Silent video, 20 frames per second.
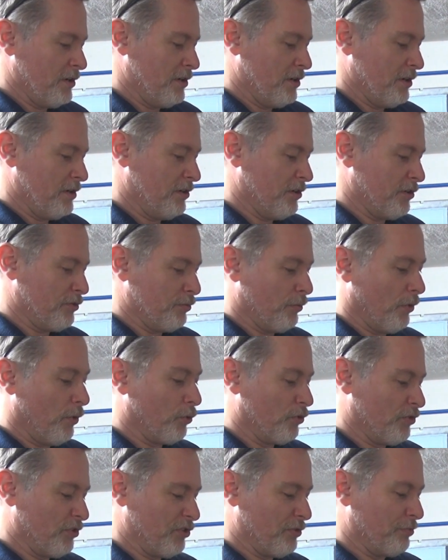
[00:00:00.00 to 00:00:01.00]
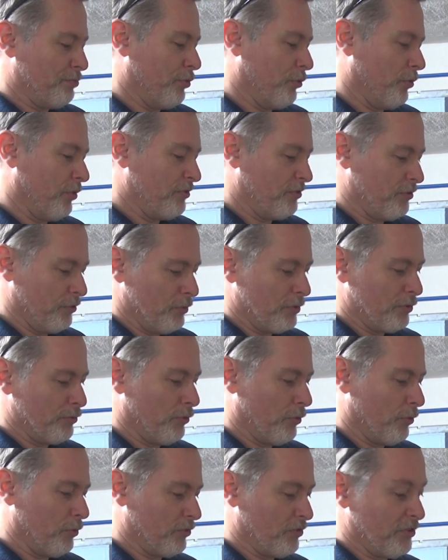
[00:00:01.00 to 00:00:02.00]
And this won't disappoint you.
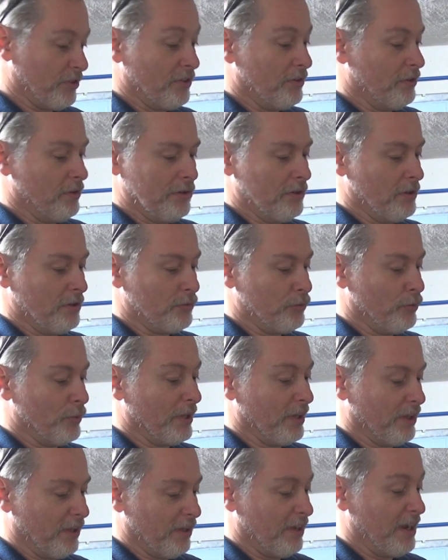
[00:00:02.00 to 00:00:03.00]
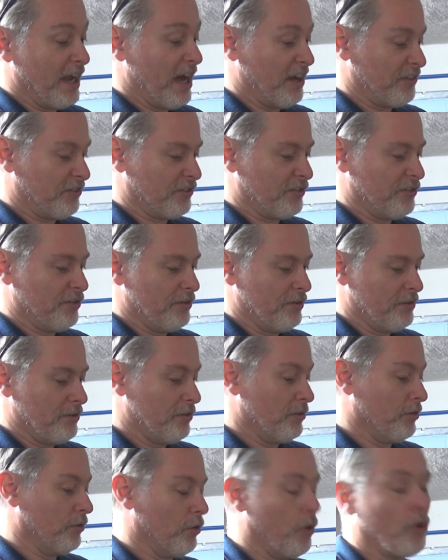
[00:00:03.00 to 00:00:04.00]
It will last
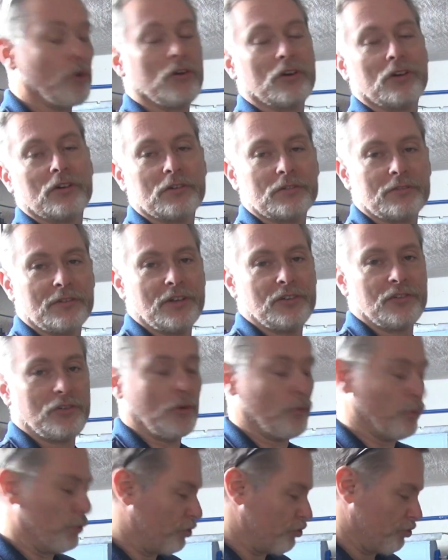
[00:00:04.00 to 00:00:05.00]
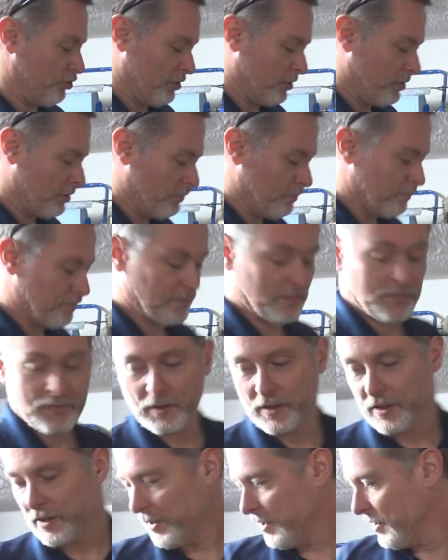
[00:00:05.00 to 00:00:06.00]
longer than the original.
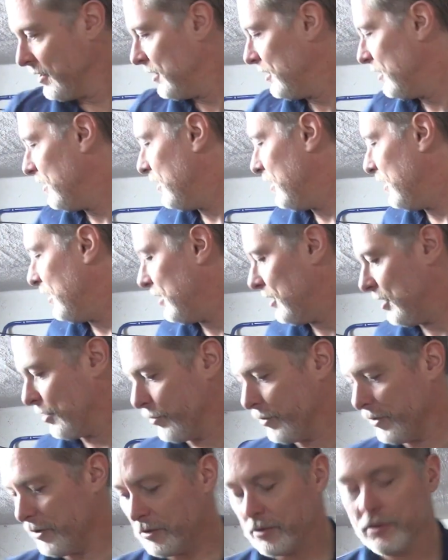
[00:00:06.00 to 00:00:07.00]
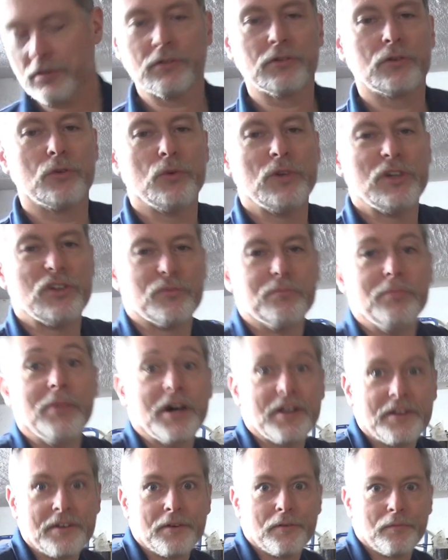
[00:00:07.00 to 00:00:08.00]
And it will grease
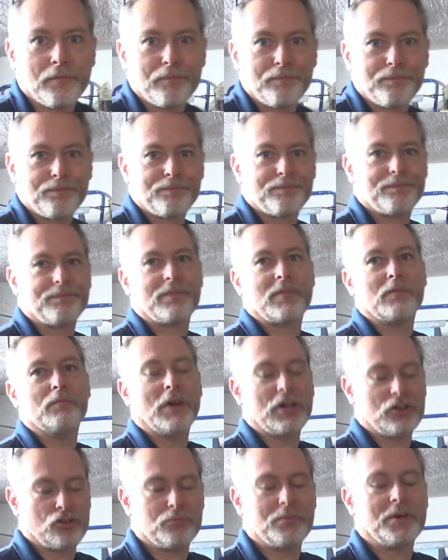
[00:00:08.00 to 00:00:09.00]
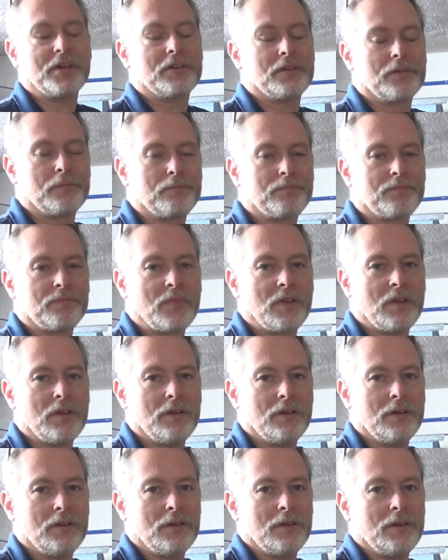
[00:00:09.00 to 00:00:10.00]
better. Much better.
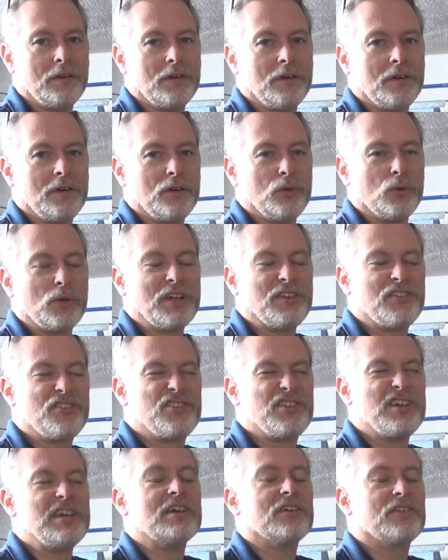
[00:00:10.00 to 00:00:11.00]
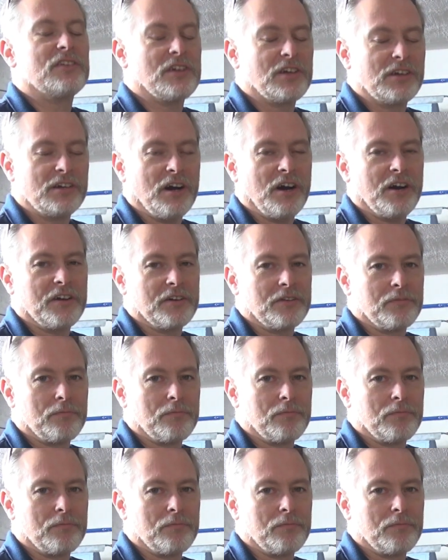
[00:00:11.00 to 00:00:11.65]
You can see it in a guide.